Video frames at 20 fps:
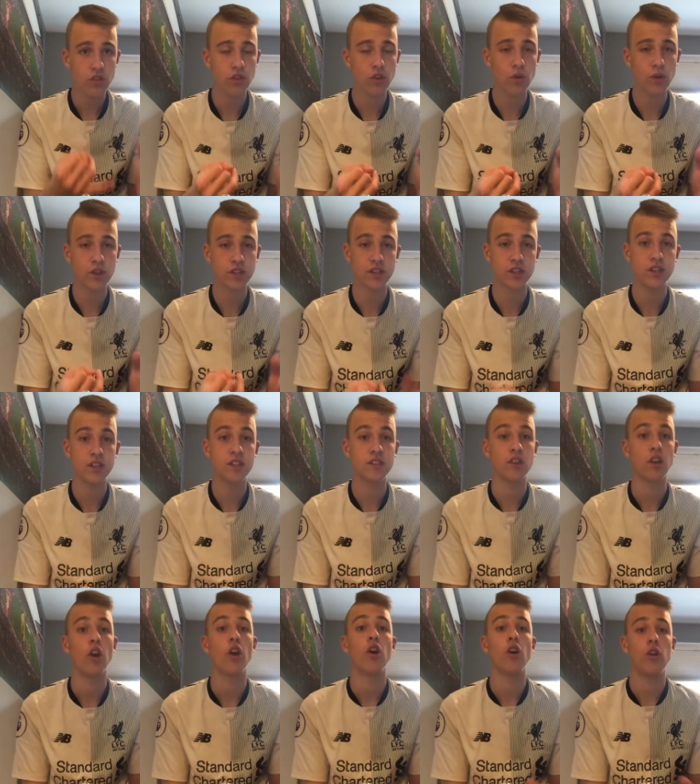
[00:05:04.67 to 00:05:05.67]
the question
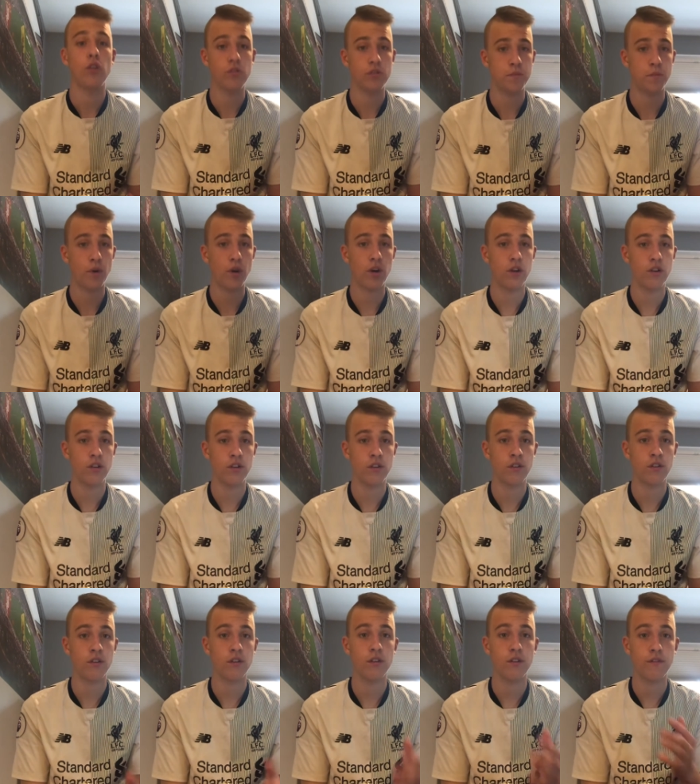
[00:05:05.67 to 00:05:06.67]
is, who's
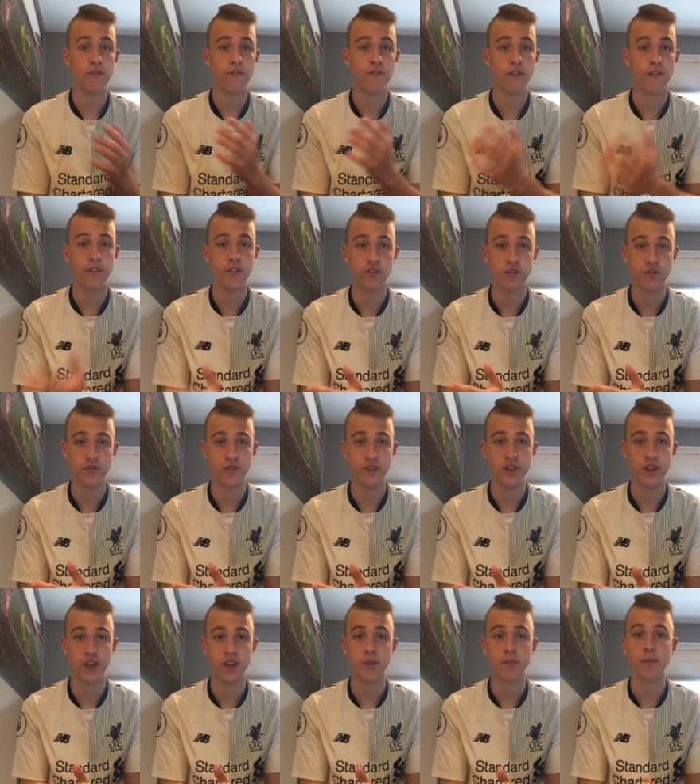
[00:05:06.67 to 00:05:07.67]
partner for Virgil van
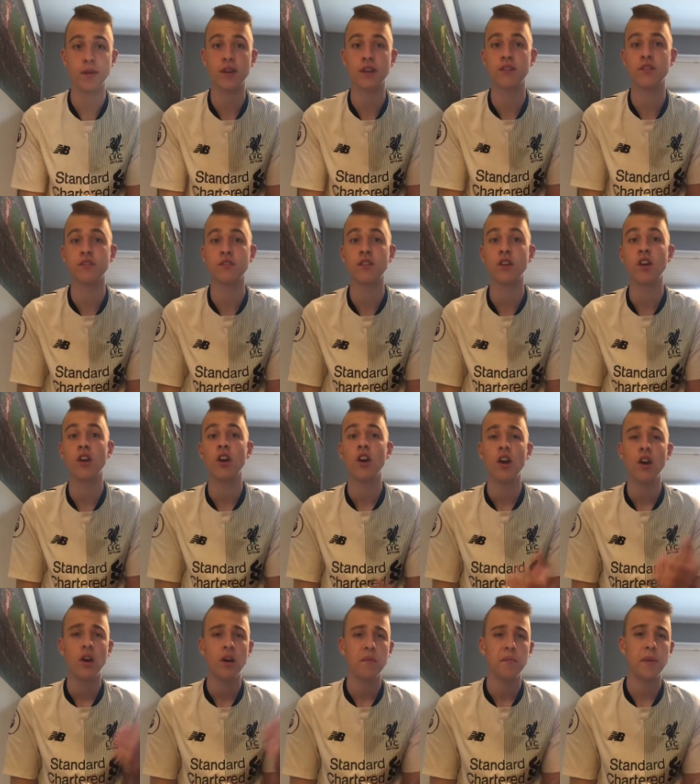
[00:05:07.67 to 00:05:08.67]
Dijk? Because
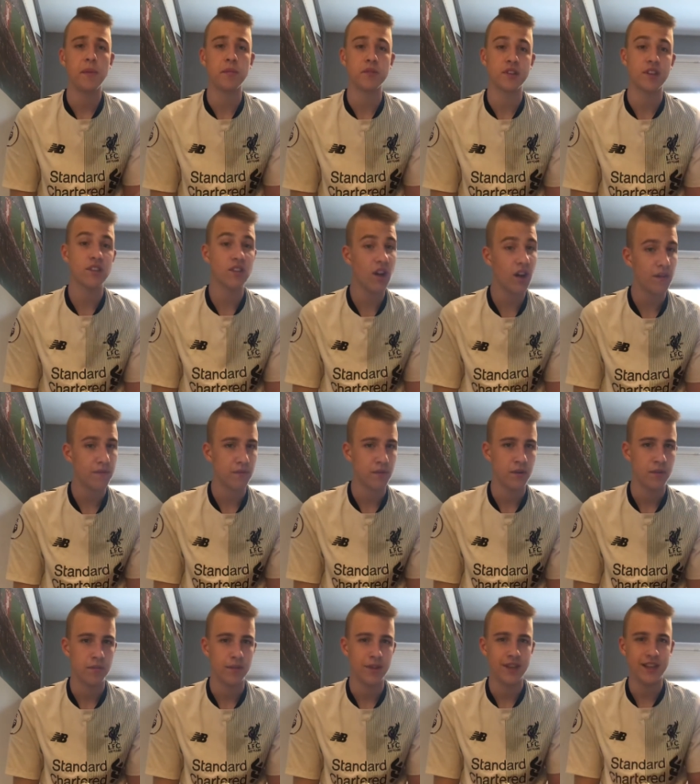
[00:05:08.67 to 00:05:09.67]
people say
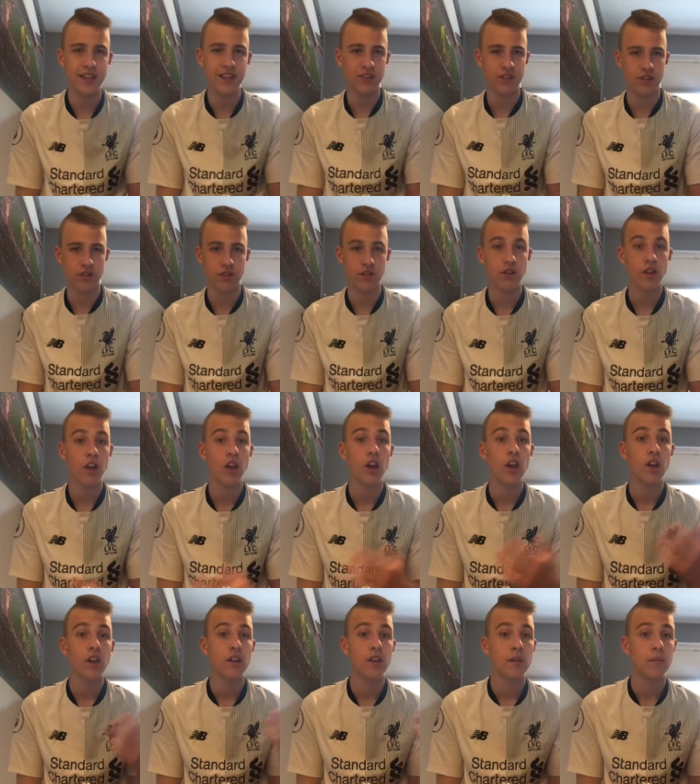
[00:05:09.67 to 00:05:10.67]
Lovren, but he's hurt.
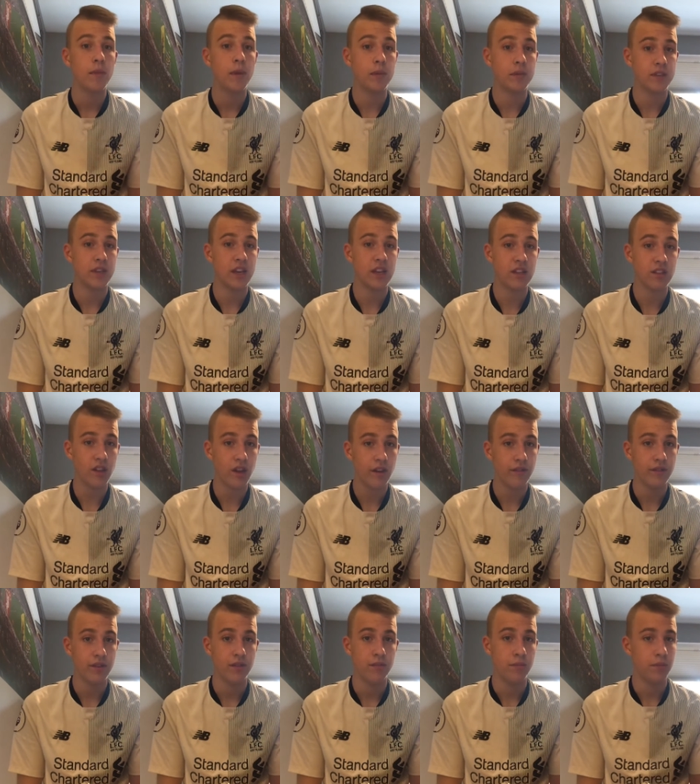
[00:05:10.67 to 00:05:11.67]
People say
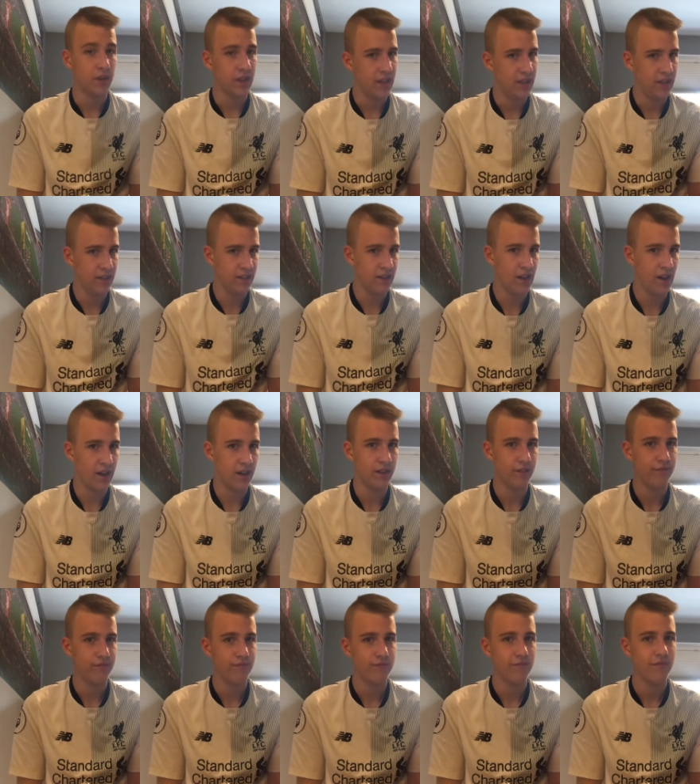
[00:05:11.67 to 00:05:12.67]
Kloven, but he's
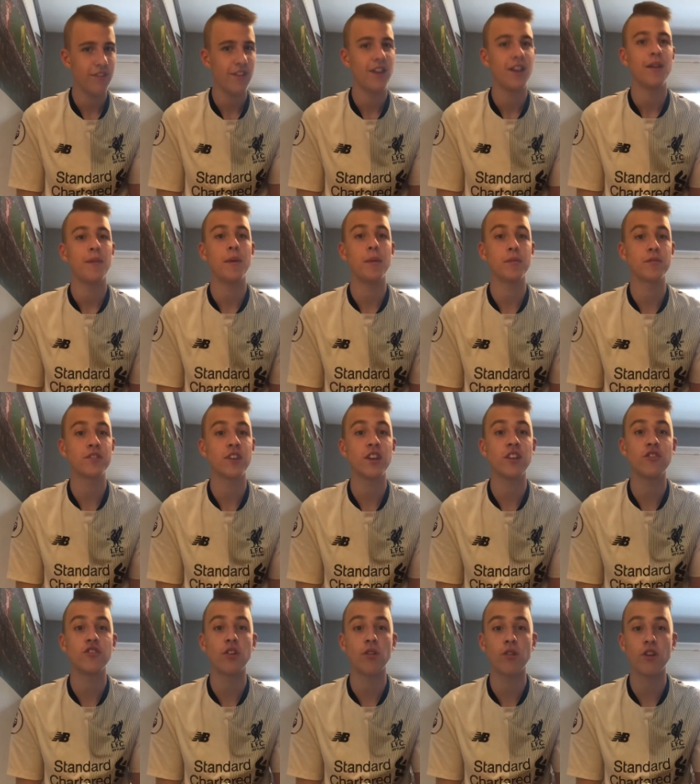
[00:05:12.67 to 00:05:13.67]
gone. People
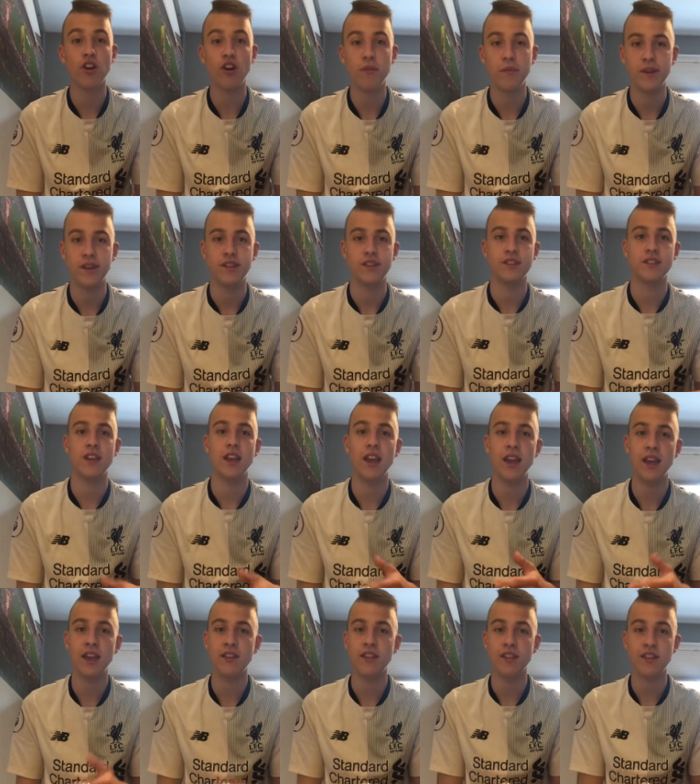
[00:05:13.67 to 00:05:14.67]
say Joe Gomez,
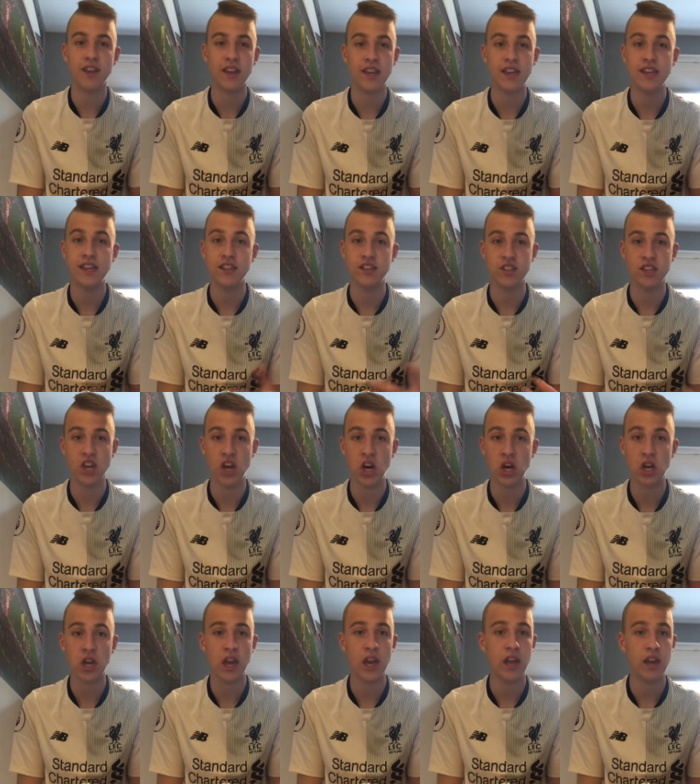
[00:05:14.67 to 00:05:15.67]
and they think he's
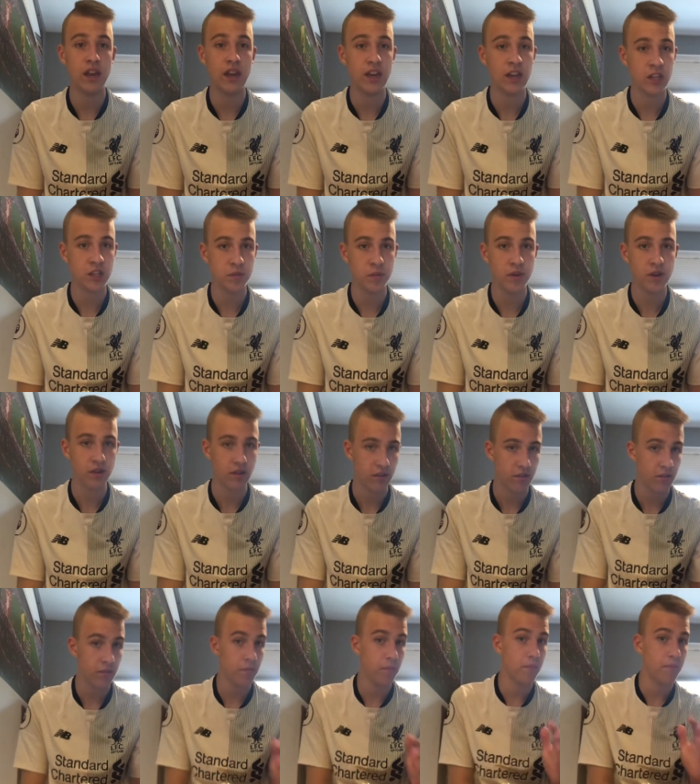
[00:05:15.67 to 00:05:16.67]
young and
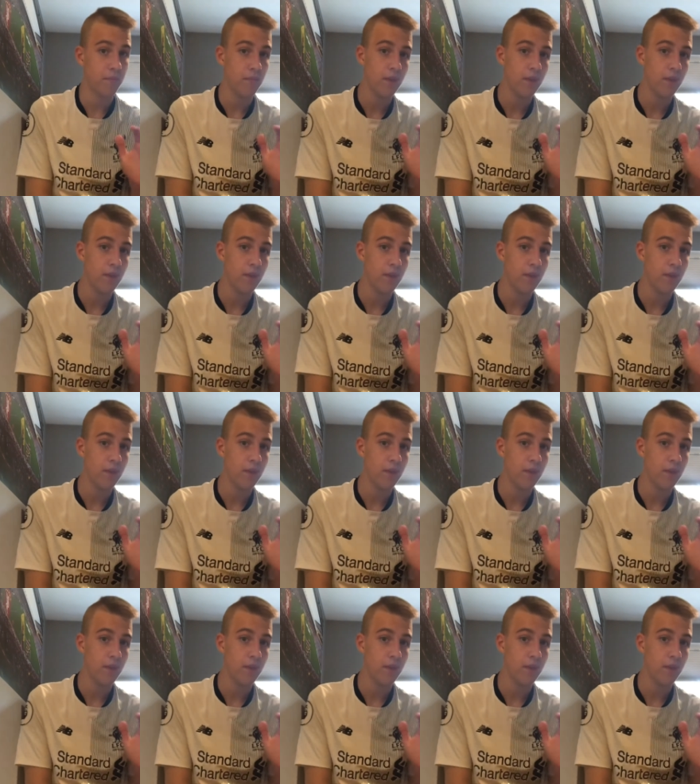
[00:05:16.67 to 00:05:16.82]
inexperienced.